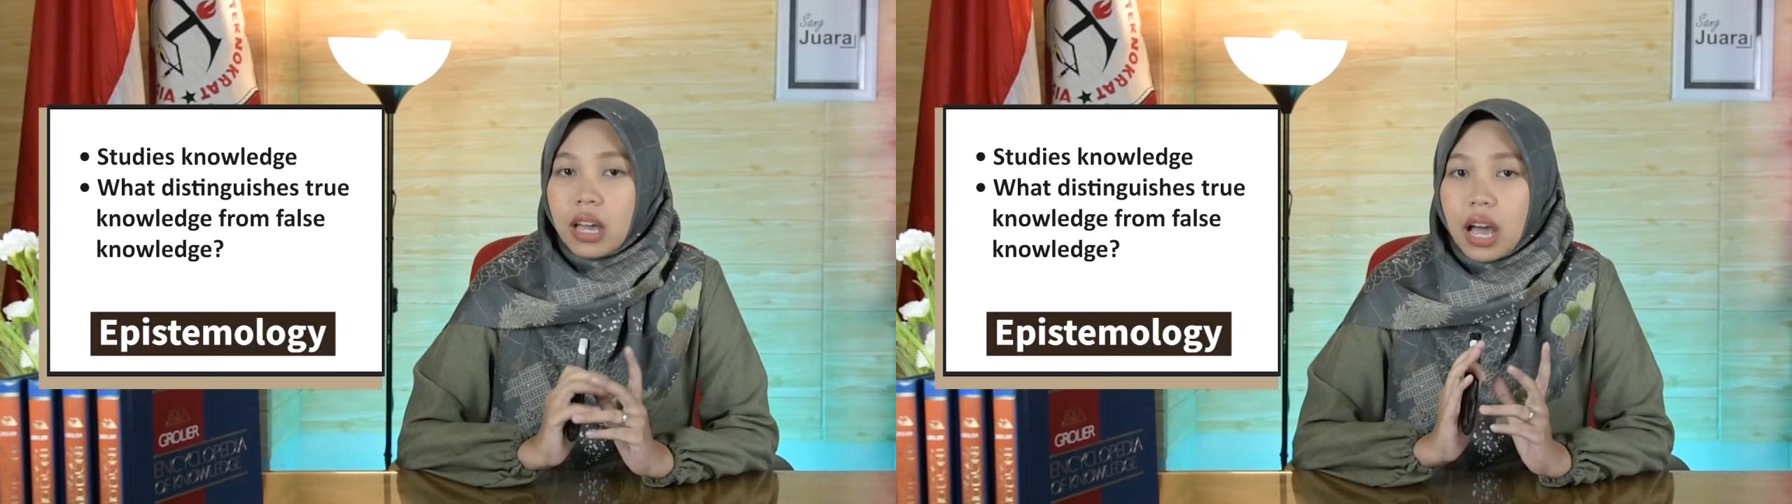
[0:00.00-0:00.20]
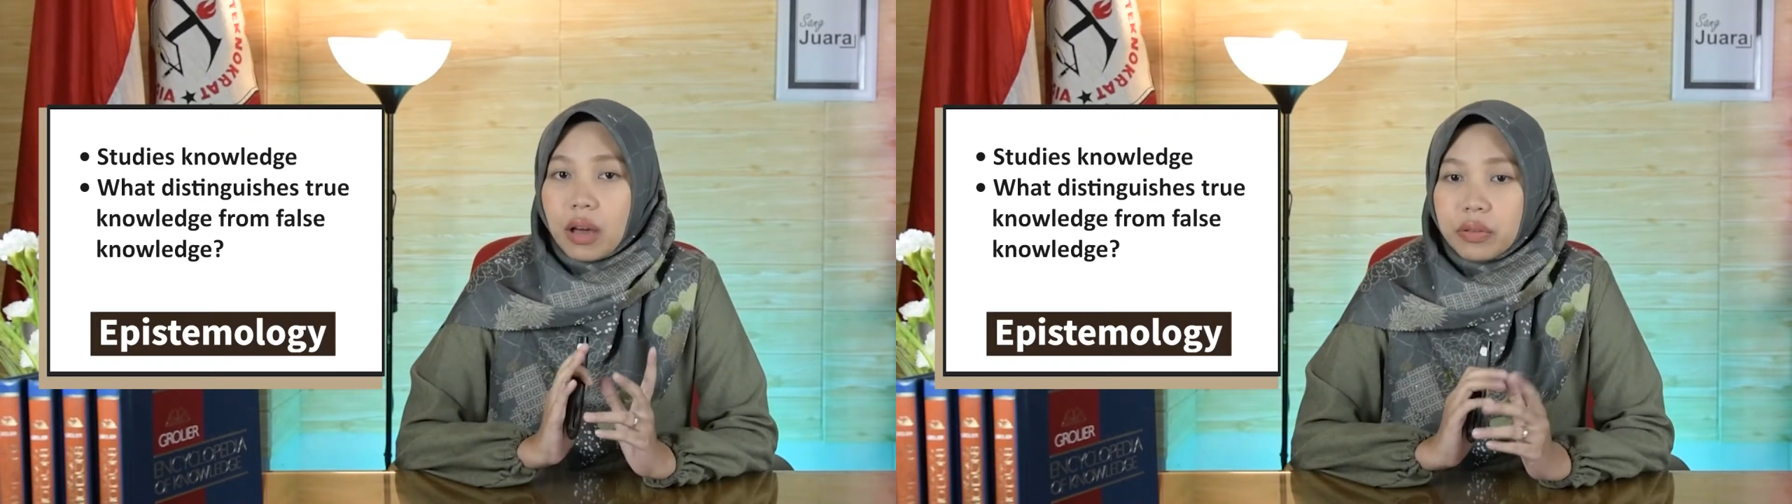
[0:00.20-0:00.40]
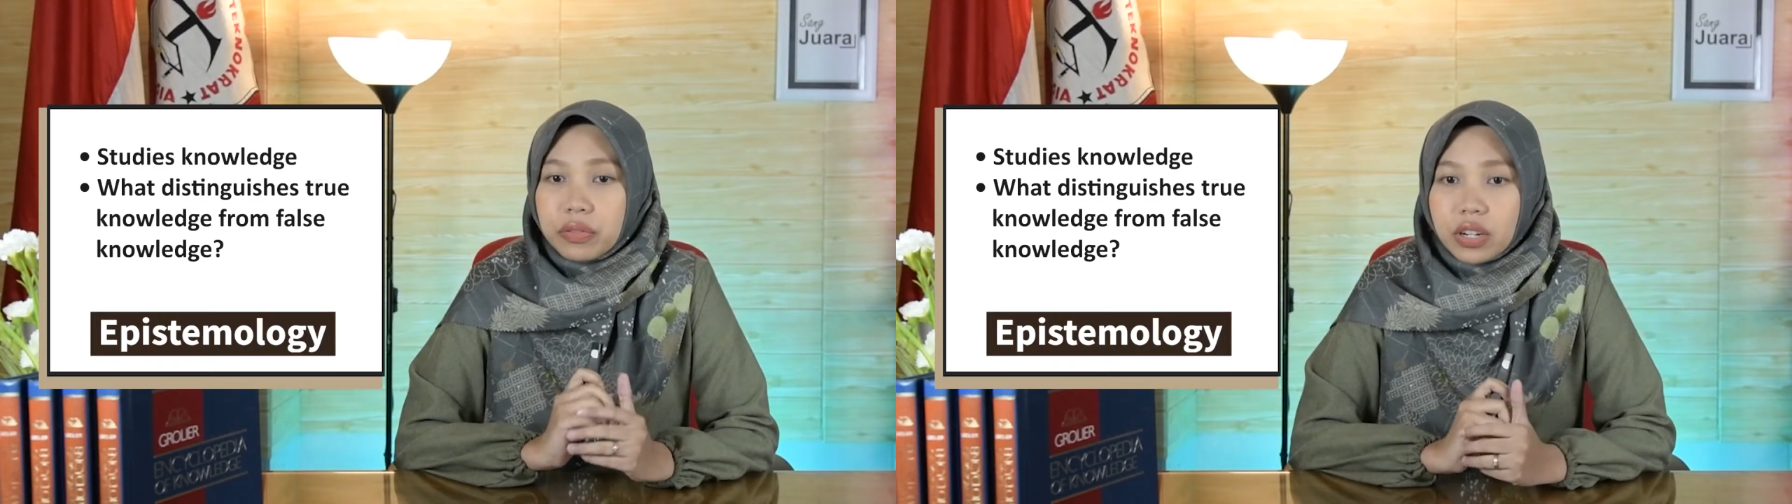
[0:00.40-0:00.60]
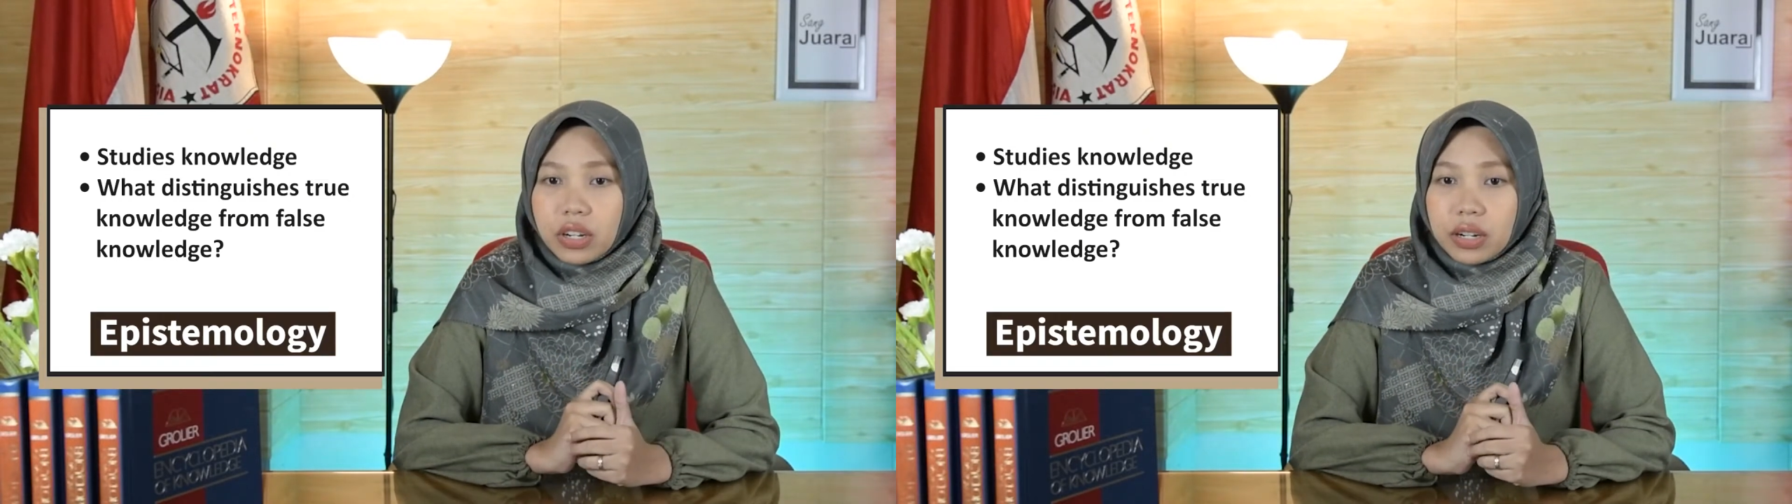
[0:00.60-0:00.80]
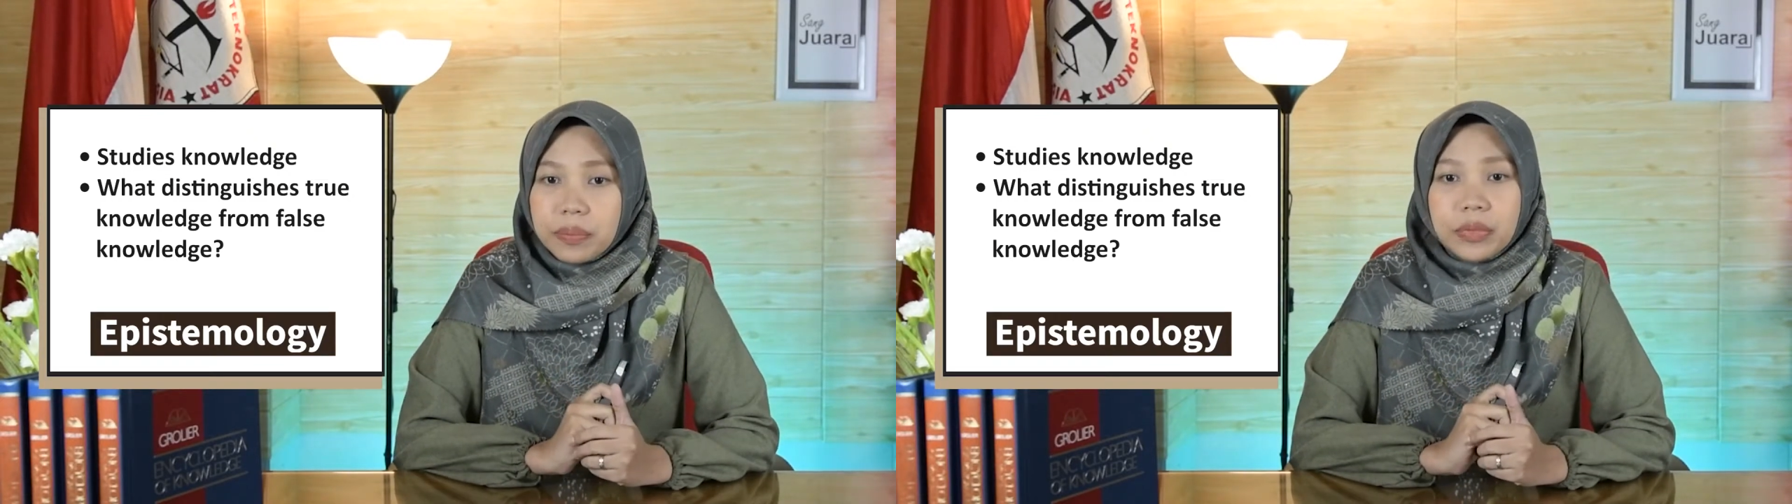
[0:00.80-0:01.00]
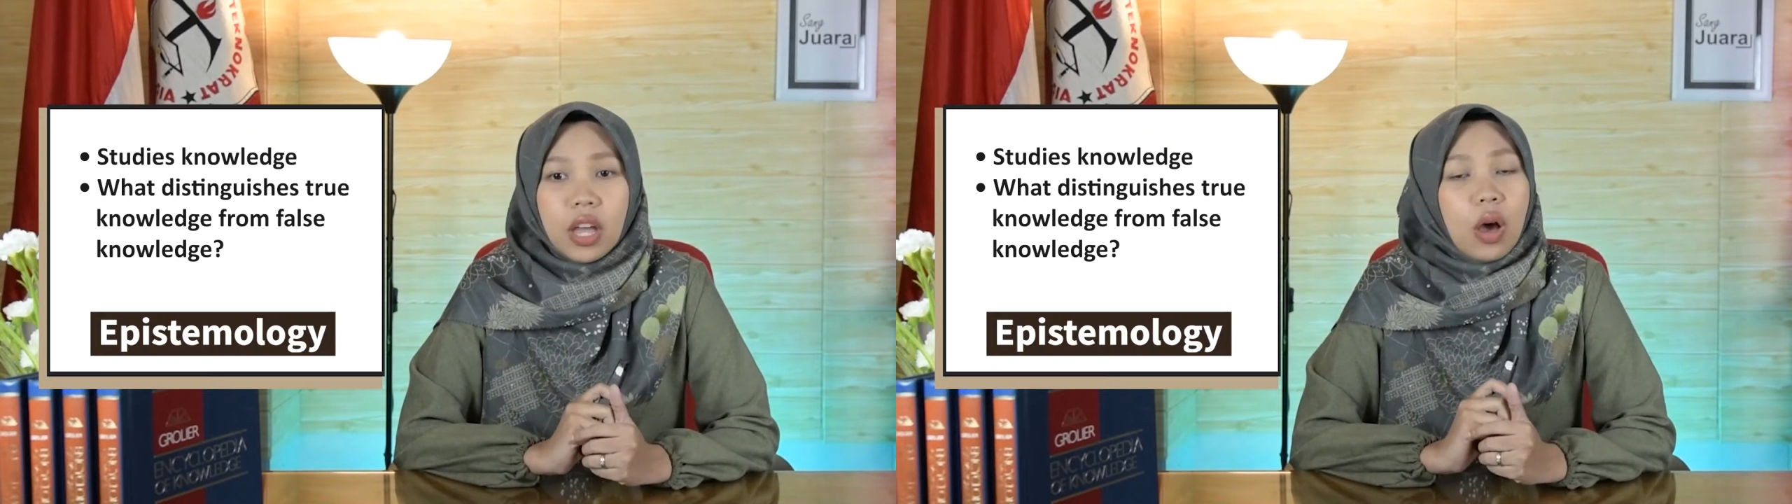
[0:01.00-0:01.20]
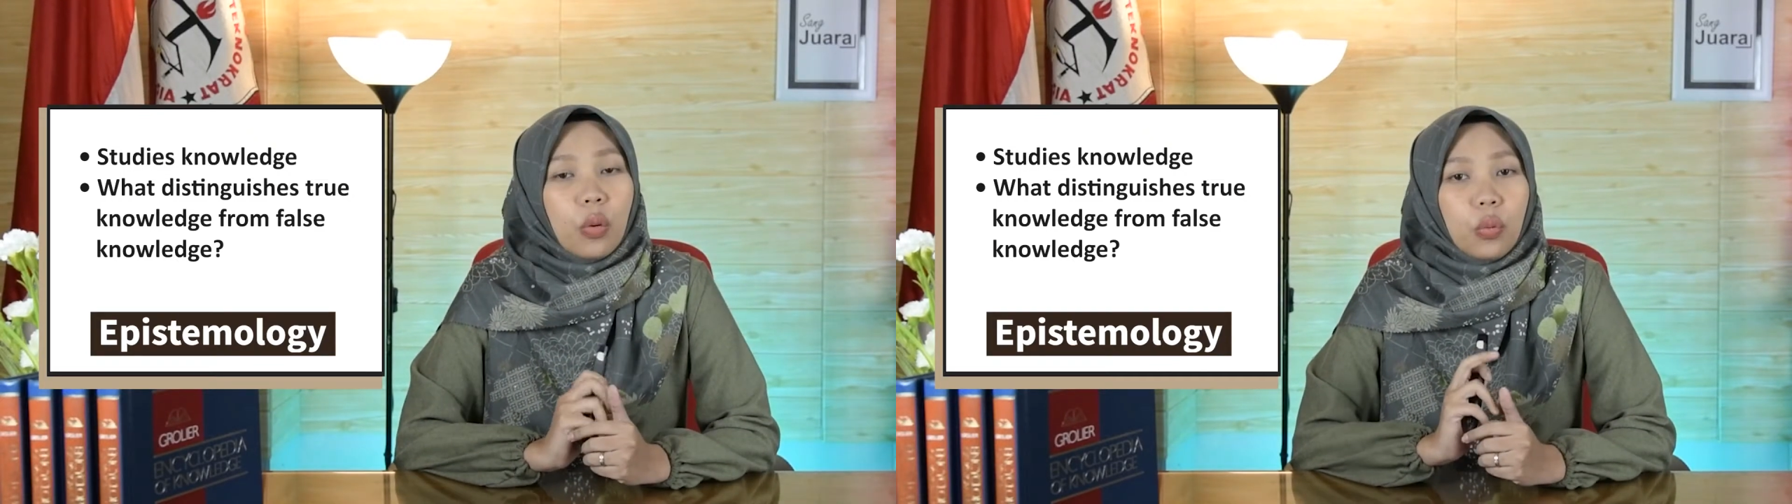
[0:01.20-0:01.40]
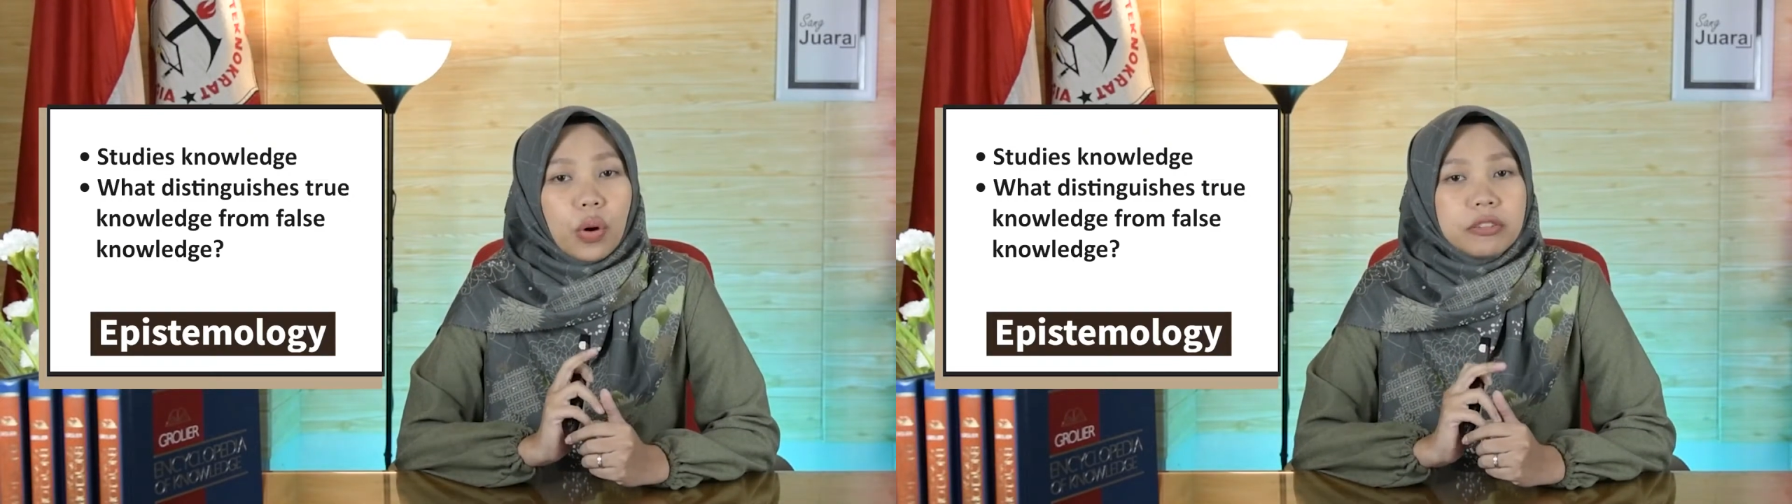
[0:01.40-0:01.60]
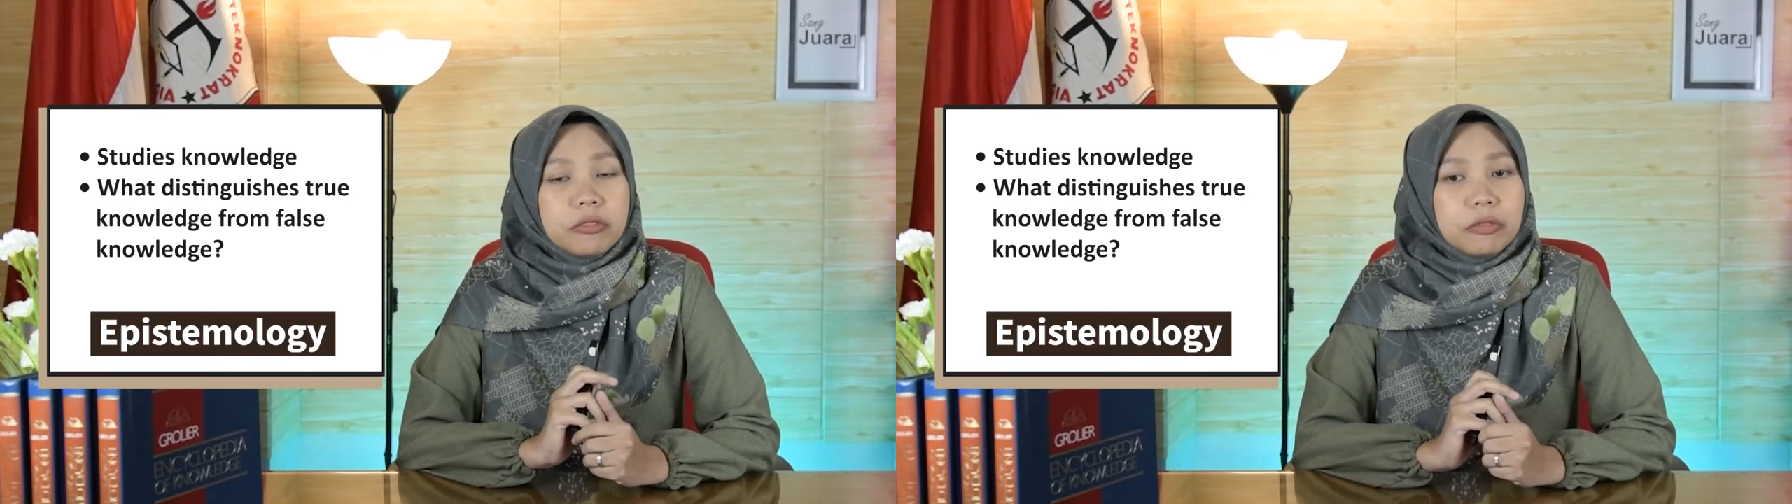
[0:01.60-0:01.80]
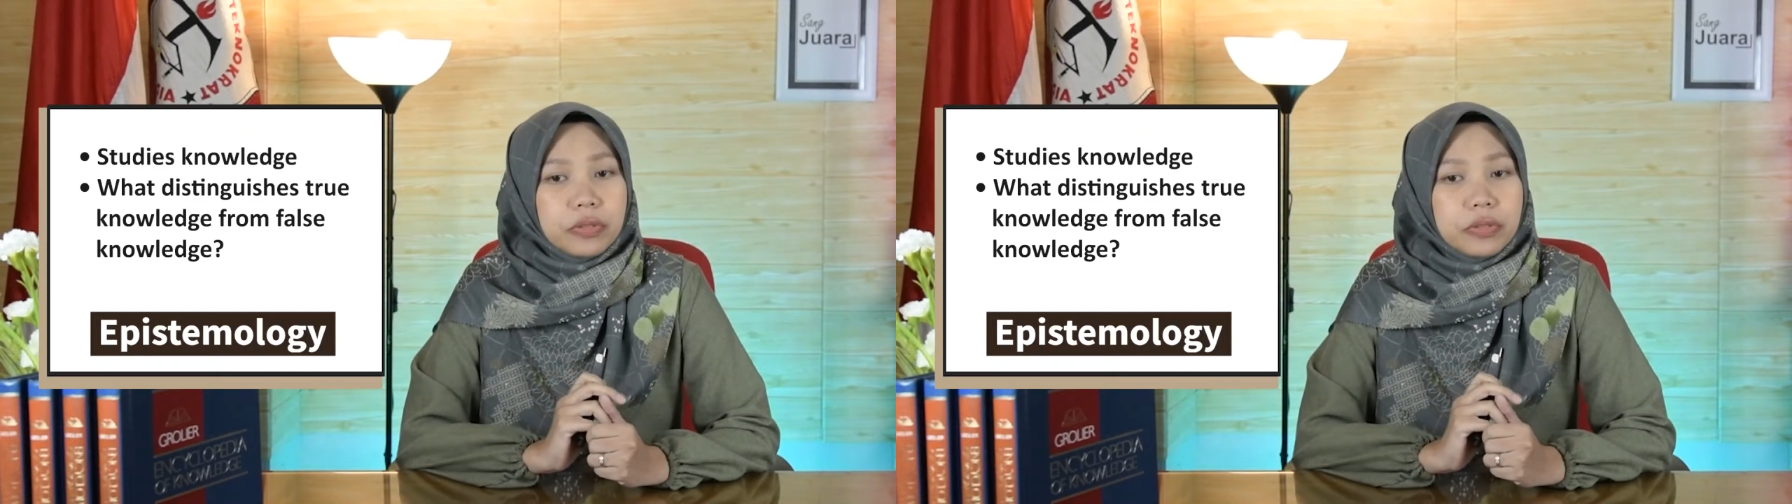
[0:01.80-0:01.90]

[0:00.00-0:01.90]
However, one